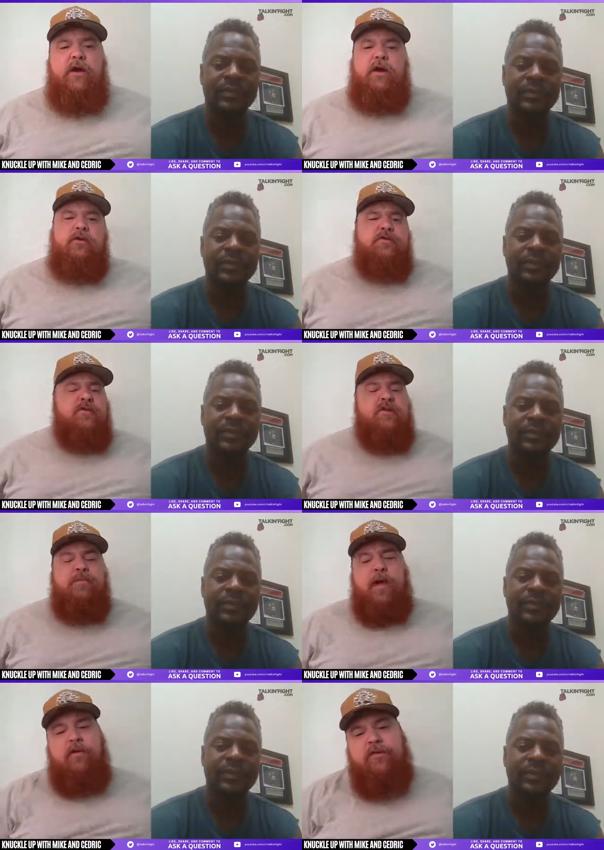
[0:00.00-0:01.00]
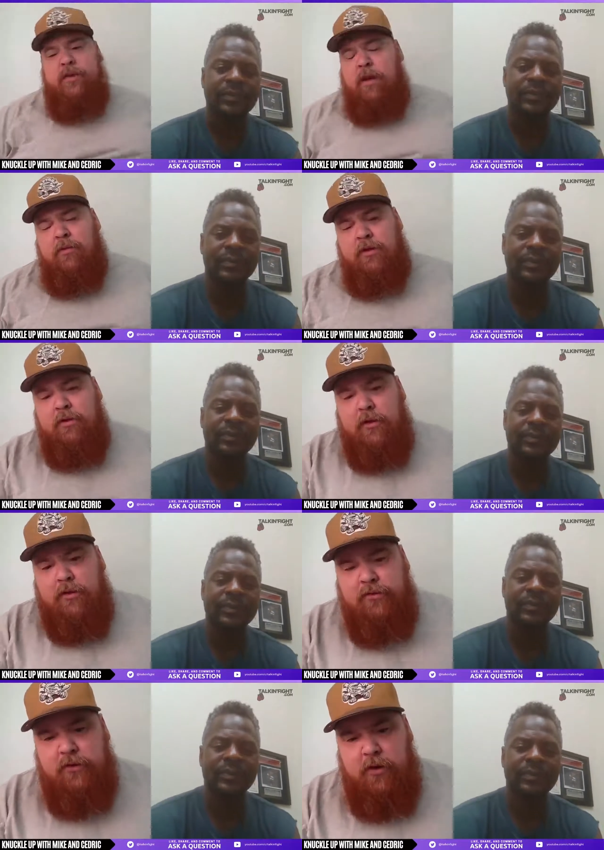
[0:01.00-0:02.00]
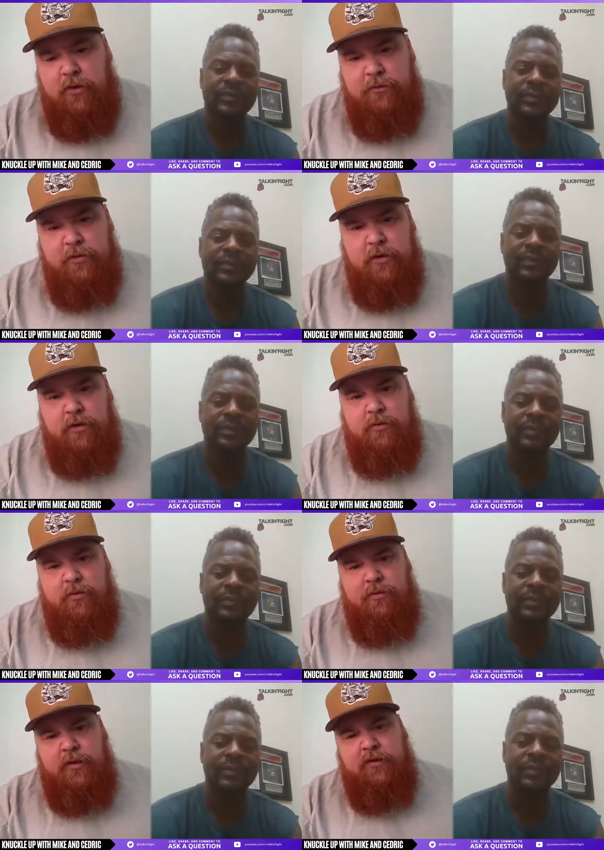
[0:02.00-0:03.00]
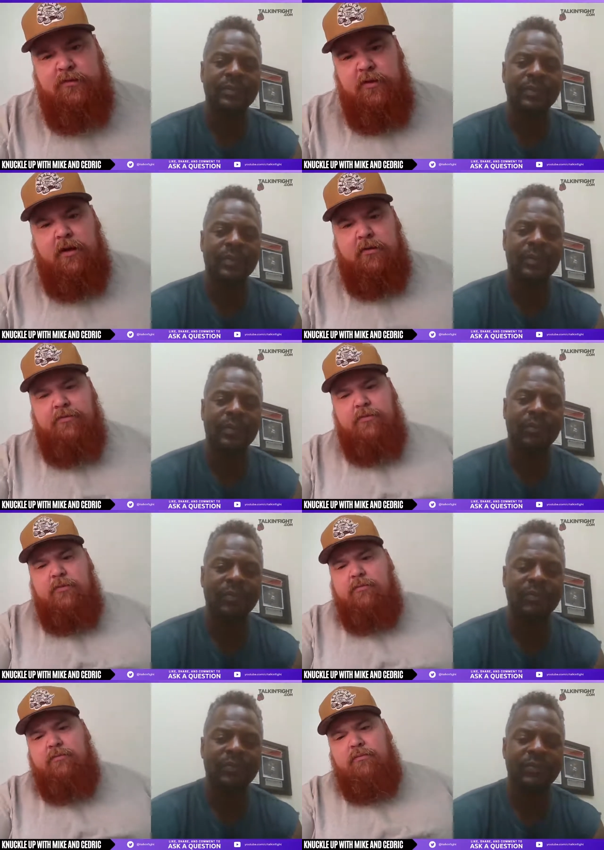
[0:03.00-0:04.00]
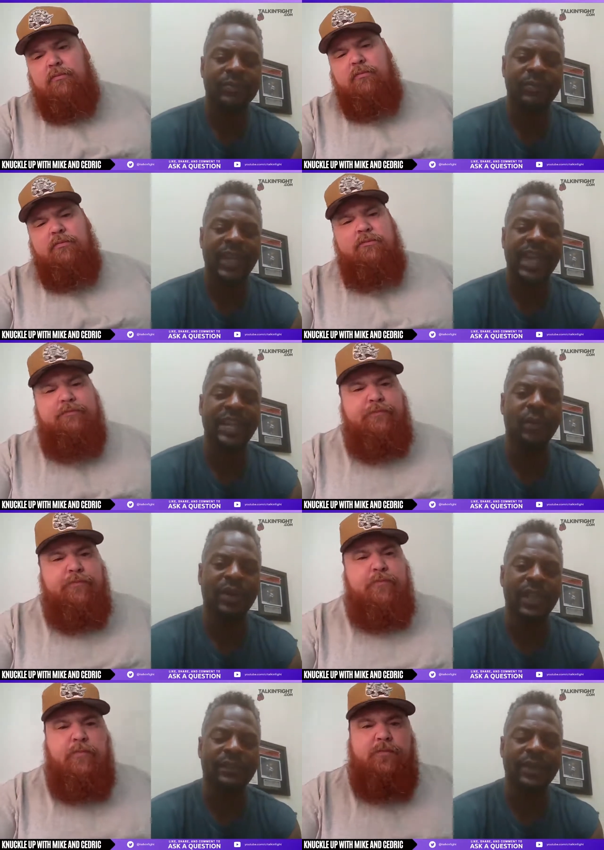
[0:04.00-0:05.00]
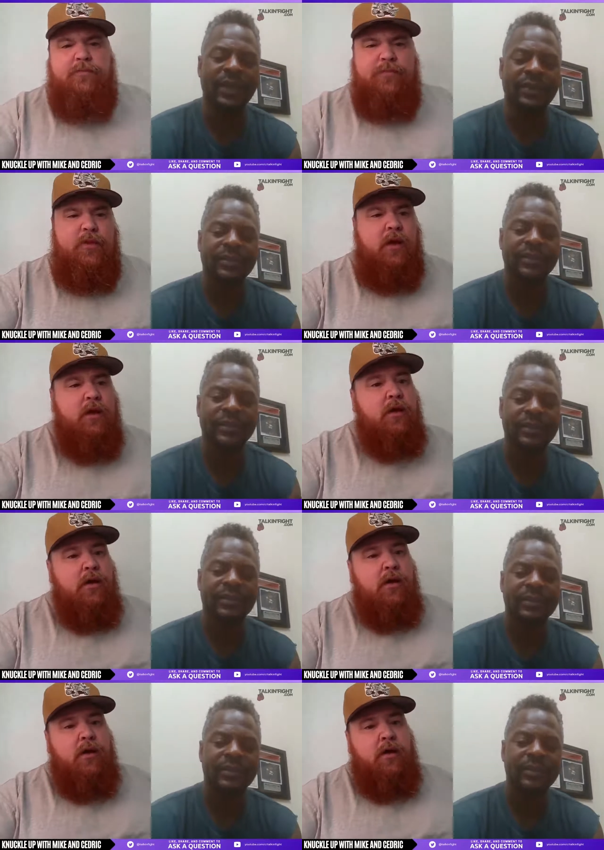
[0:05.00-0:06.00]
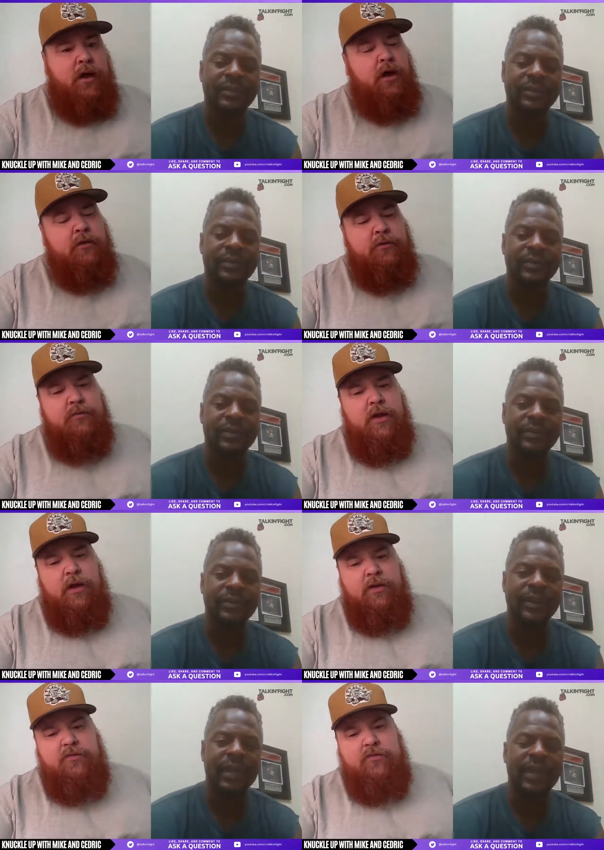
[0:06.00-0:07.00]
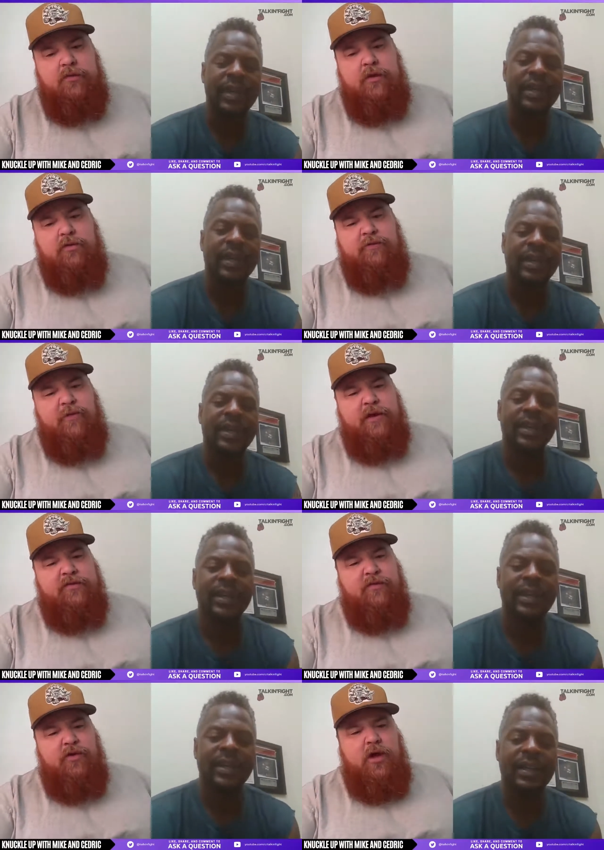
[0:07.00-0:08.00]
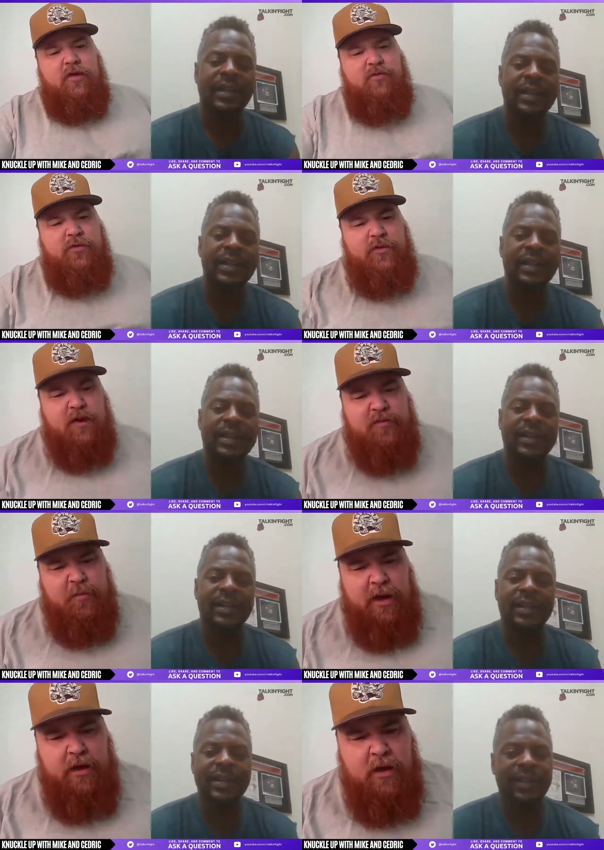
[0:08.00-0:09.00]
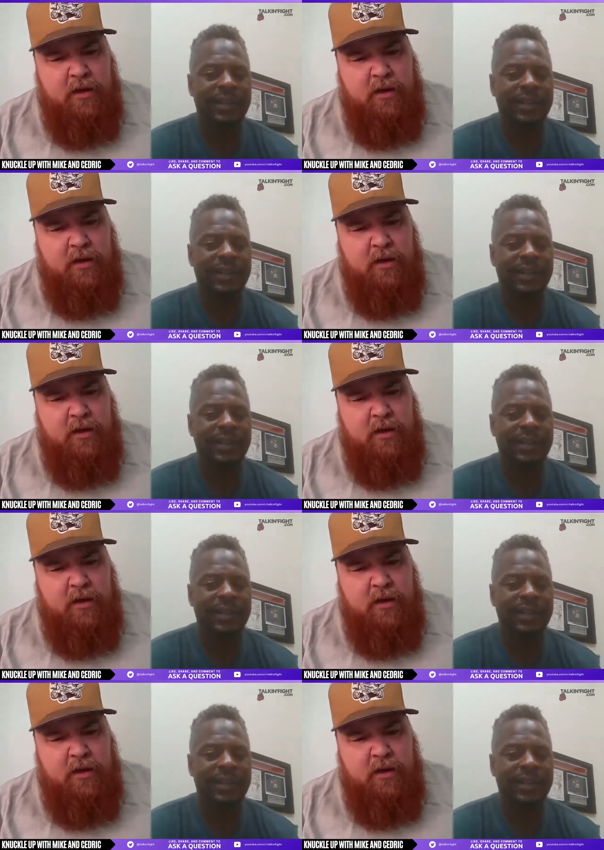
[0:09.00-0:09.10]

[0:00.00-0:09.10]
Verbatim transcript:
Speaker 1: uh, he fought at 160 pounds in that one. So you know he's uh
Speaker 2: and he won that fight.
Speaker 1: Uh, yeah, yeah. He's the only fight he's ever lost was